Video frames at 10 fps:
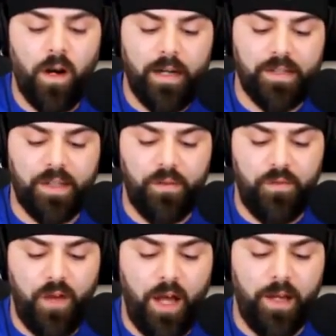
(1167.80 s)
war isn't
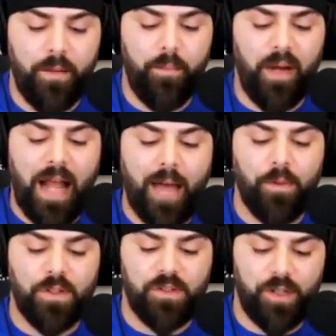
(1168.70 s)
fun, but I
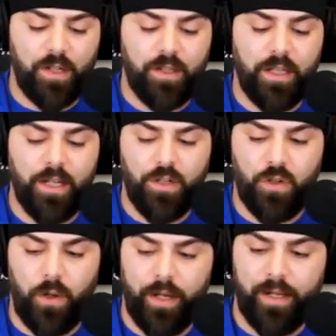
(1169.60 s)
was certainly
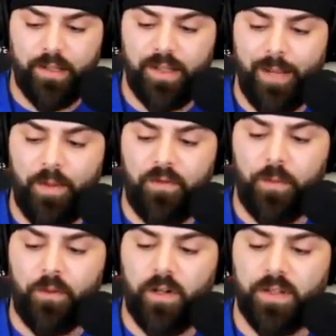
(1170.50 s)
enjoying it. Statement
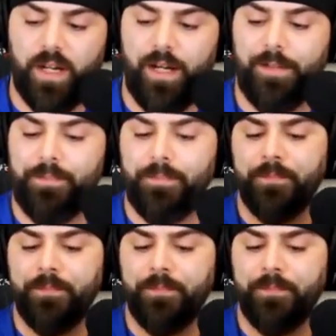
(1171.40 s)
from Chris Kyle.